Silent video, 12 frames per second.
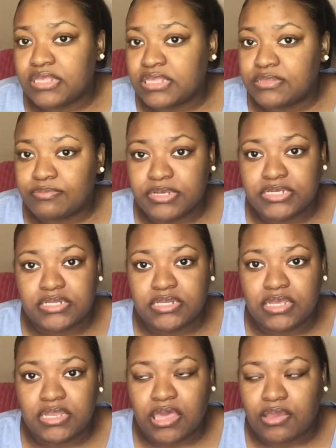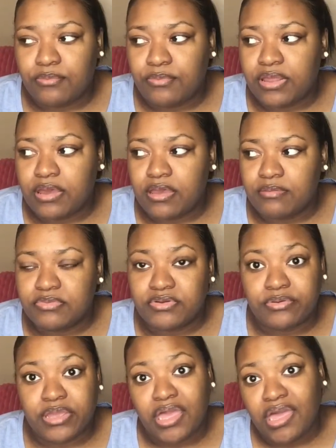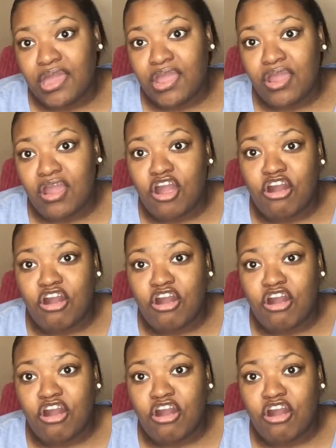especially like when I'm doing hair